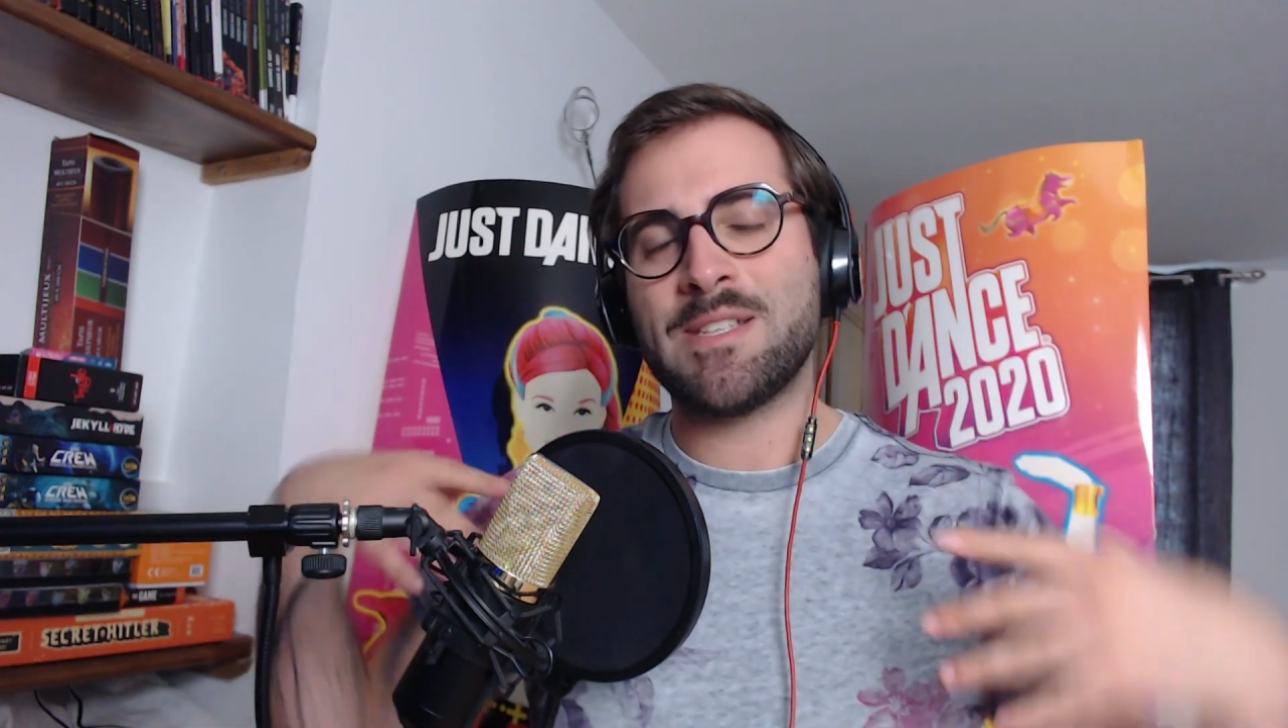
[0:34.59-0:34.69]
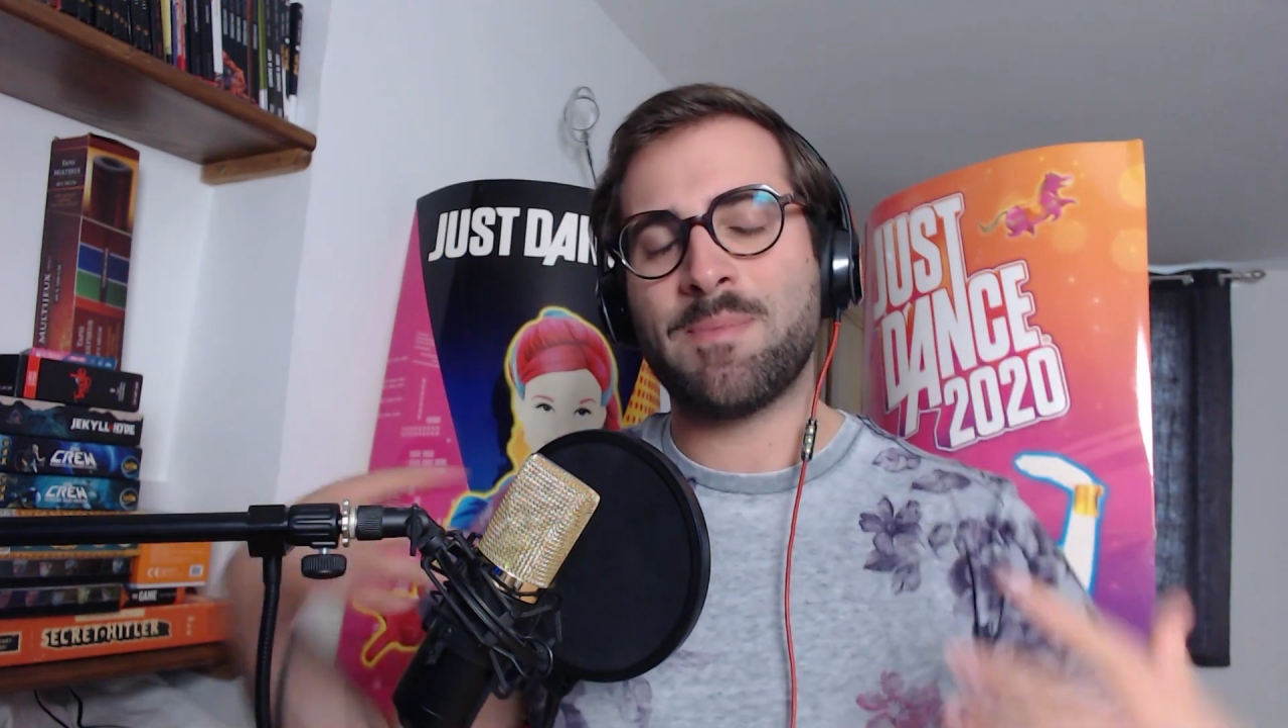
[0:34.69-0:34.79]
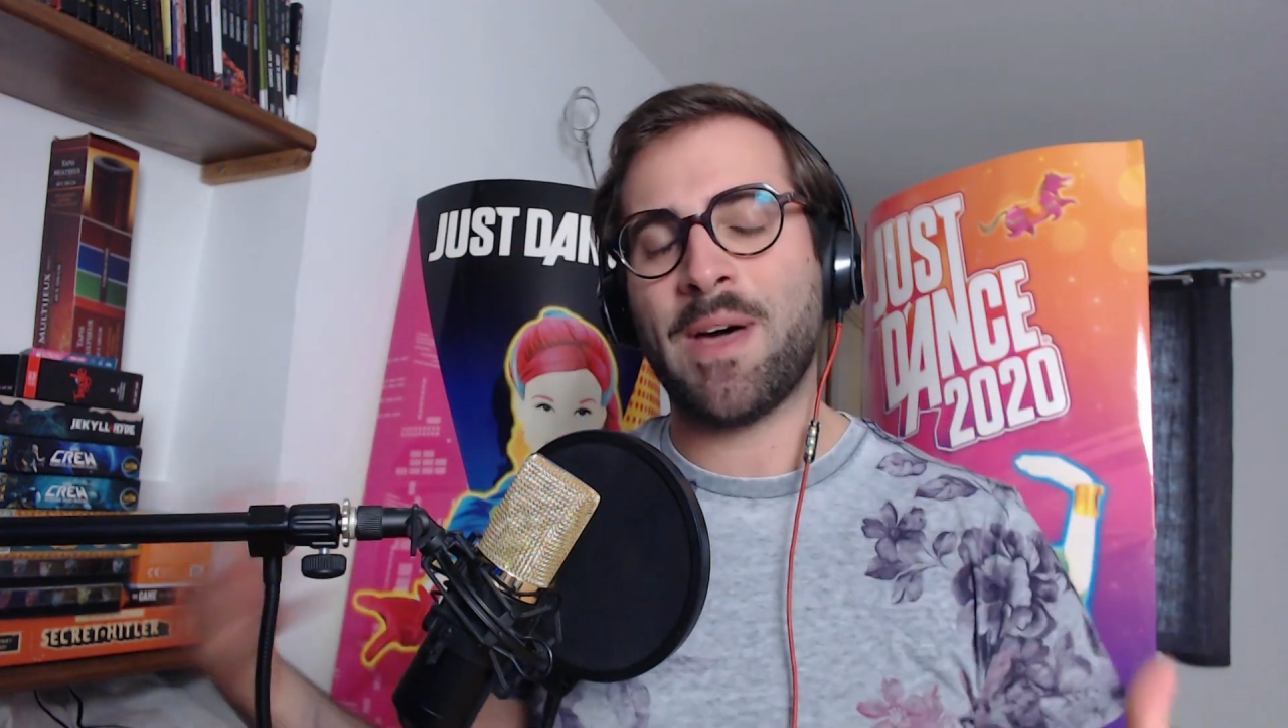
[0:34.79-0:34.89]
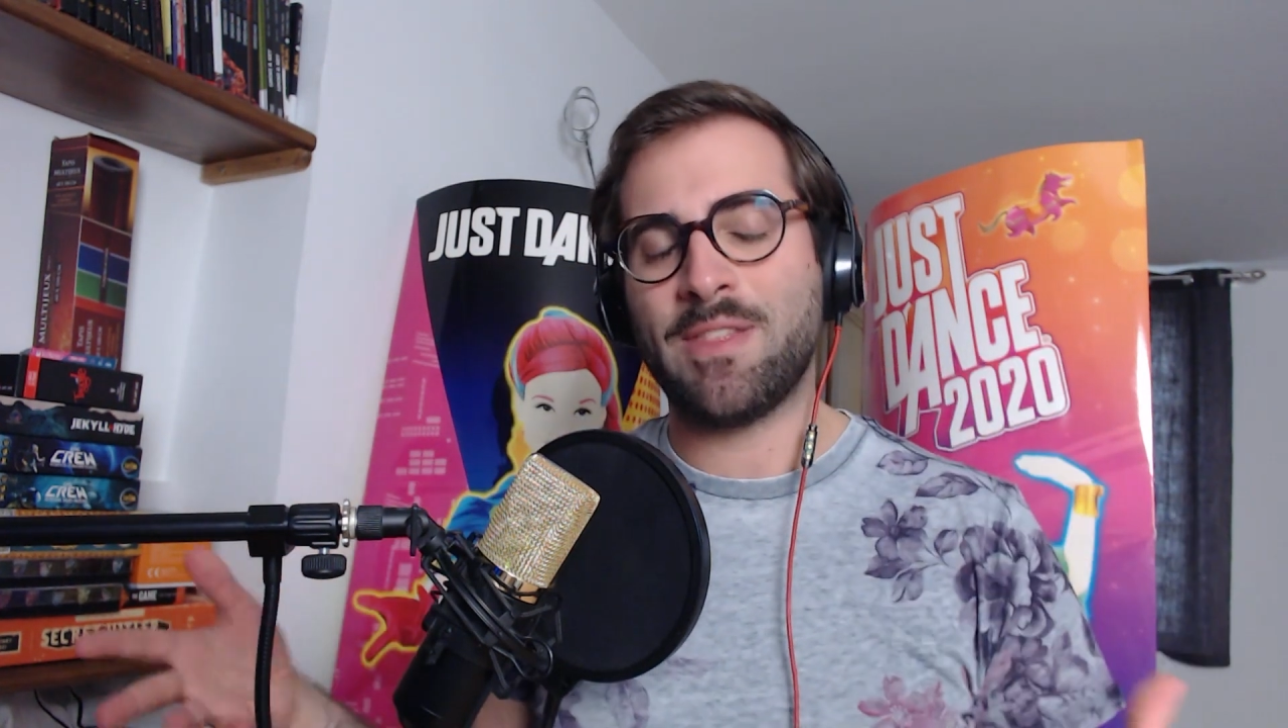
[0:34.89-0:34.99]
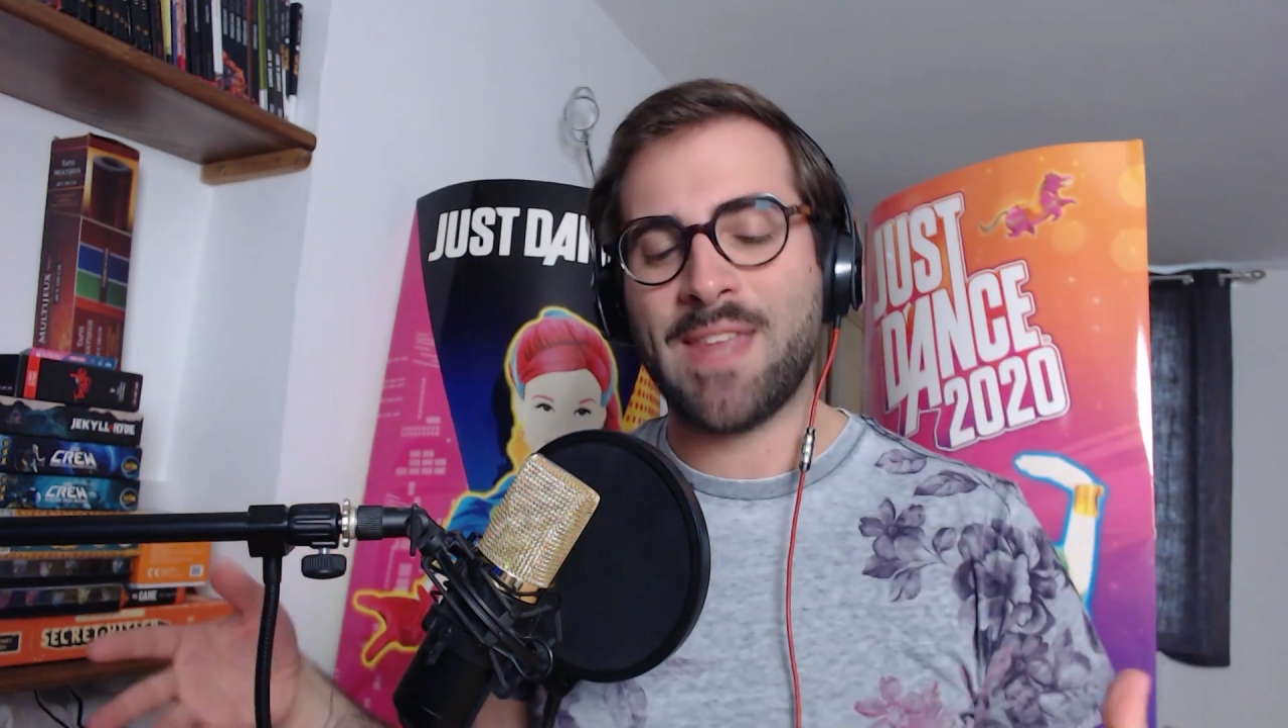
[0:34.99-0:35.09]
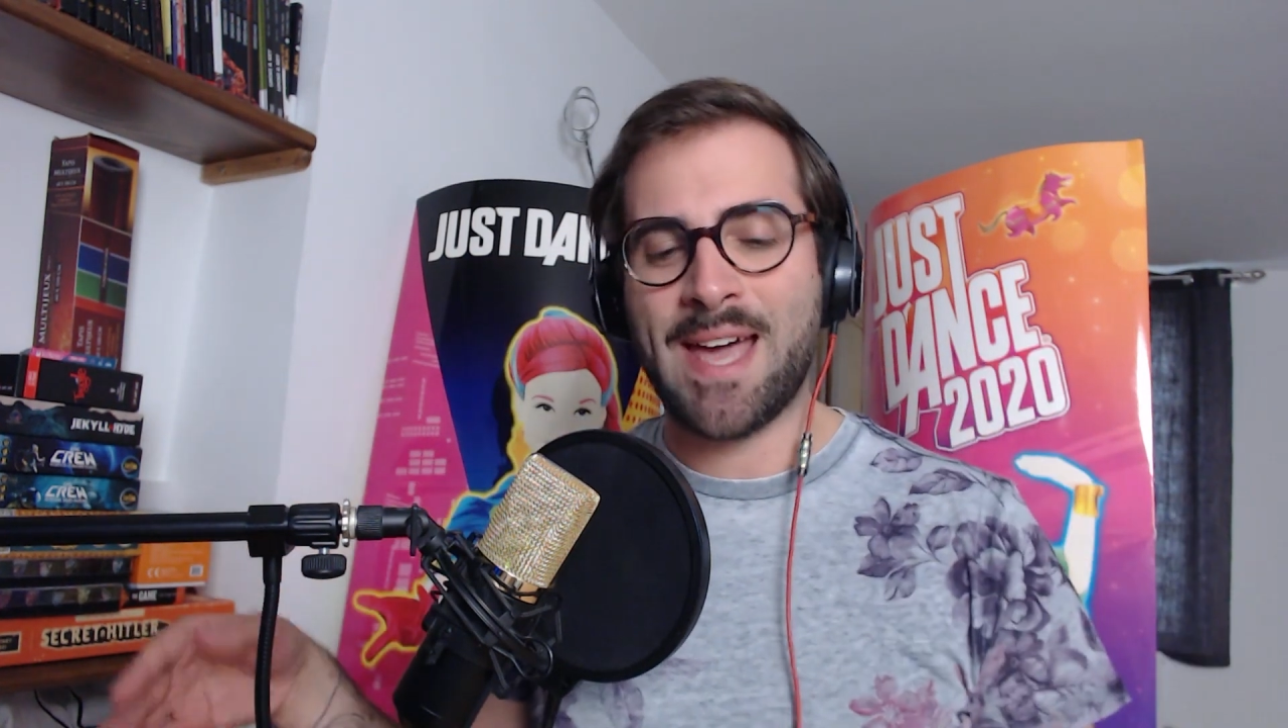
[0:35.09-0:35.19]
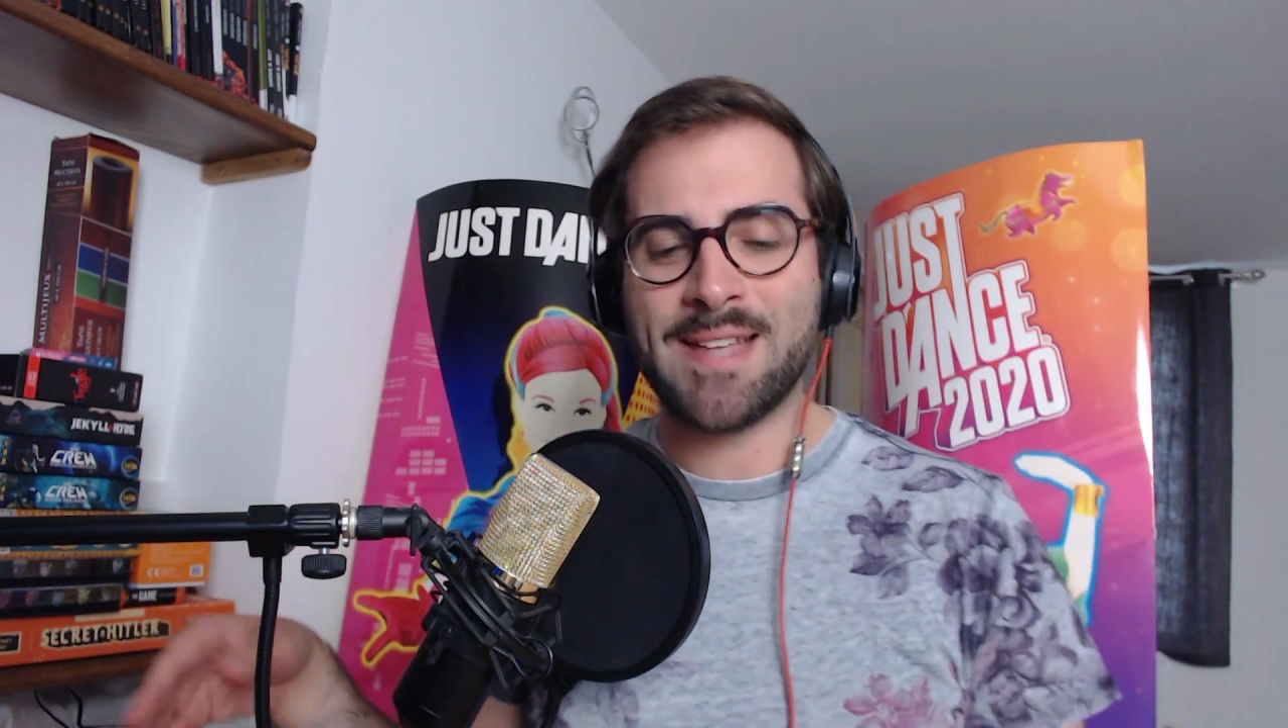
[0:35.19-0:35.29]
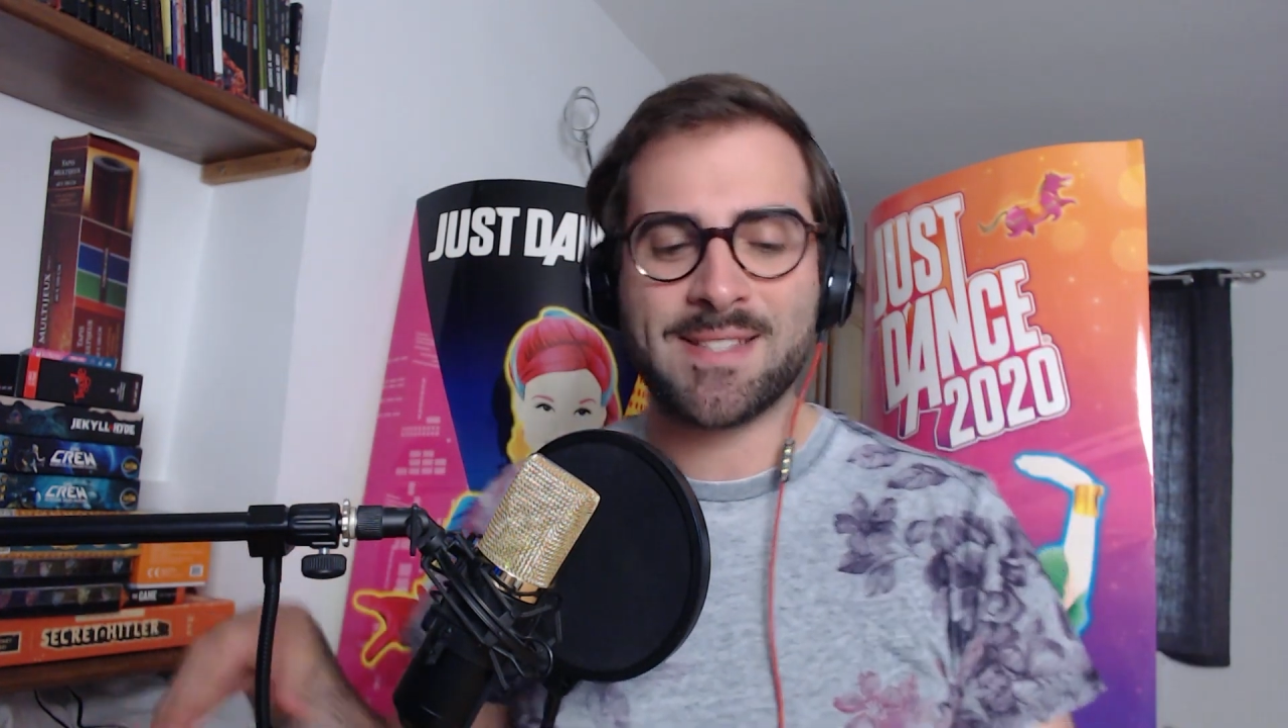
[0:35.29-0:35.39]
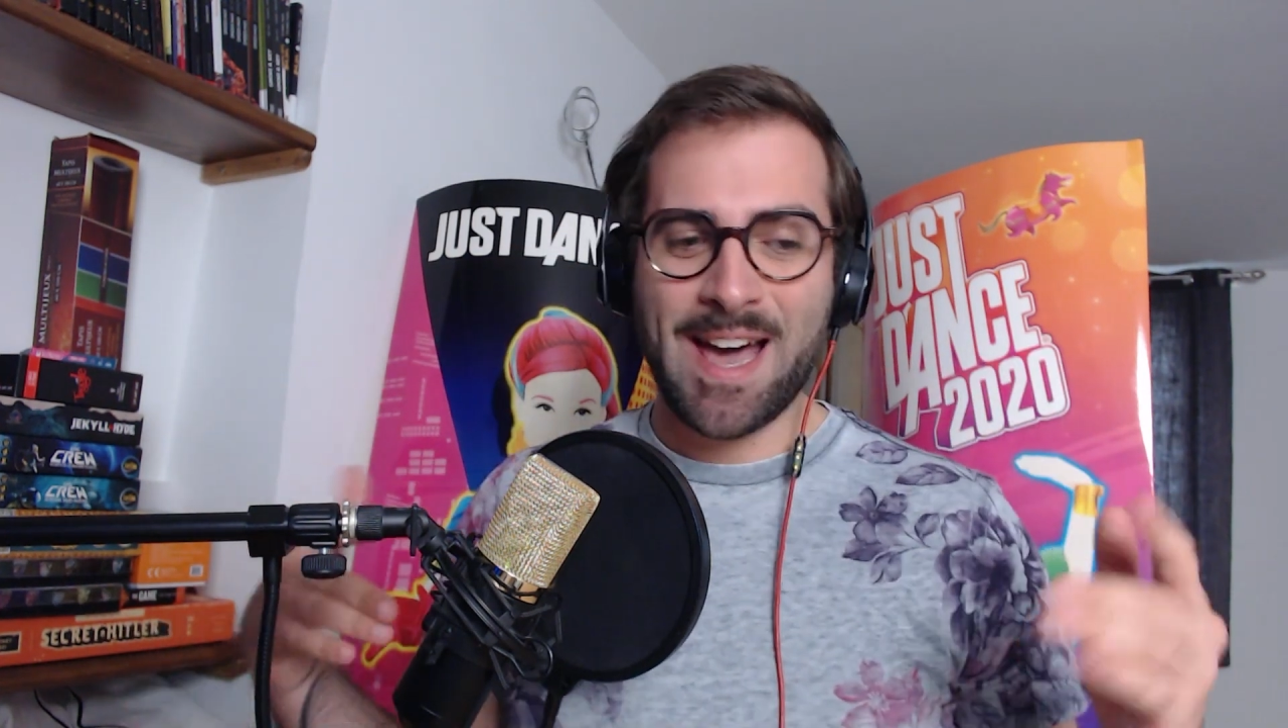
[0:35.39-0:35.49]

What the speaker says: about that.